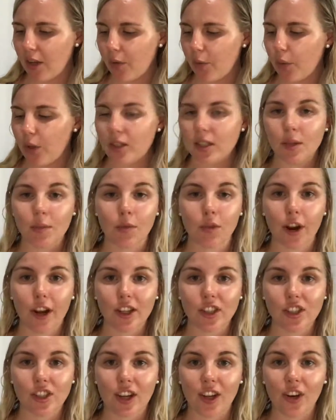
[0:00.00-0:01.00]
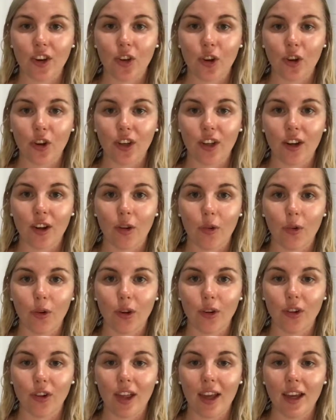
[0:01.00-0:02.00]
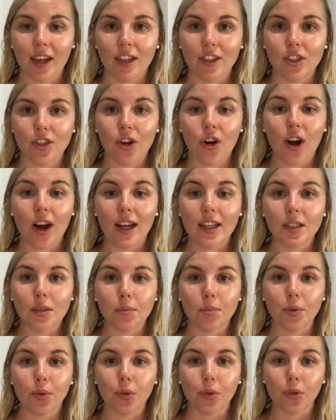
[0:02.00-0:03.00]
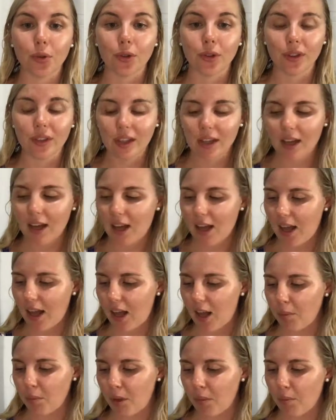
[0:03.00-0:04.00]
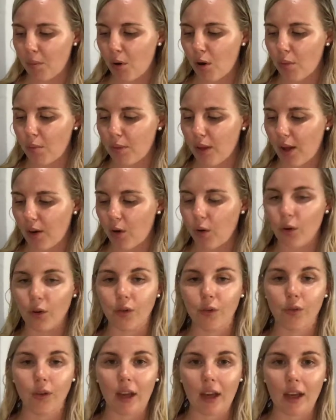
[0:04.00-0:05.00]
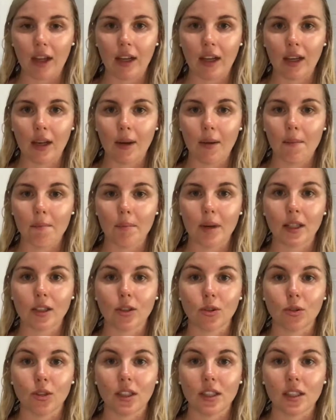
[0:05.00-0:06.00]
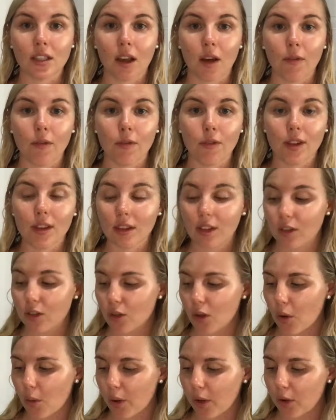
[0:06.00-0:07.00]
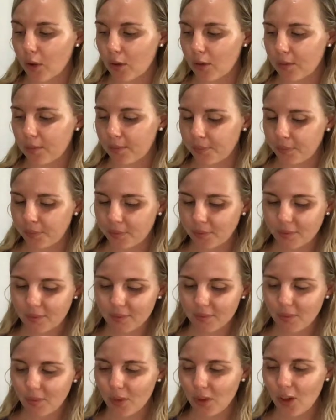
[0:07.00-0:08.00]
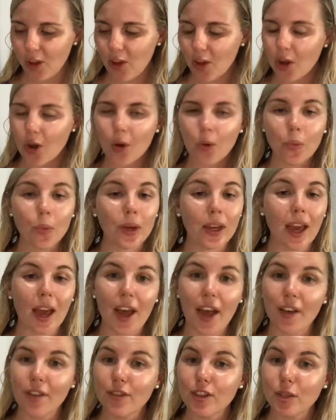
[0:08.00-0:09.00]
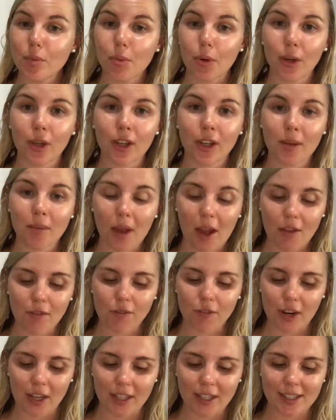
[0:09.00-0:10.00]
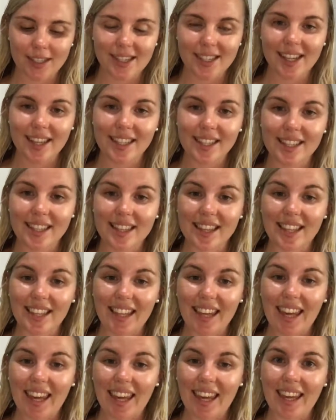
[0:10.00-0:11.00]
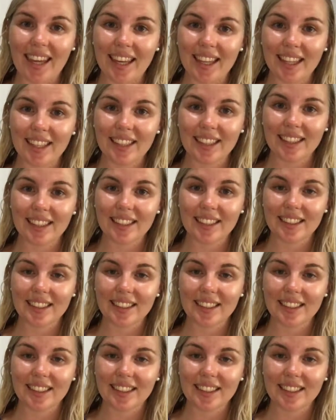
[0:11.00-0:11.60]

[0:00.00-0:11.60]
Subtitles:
with some fractionated coconut oil and your Ice Blue. And pop that on for any muscle discomfort that's going on. We have spoken about frankincense, the king,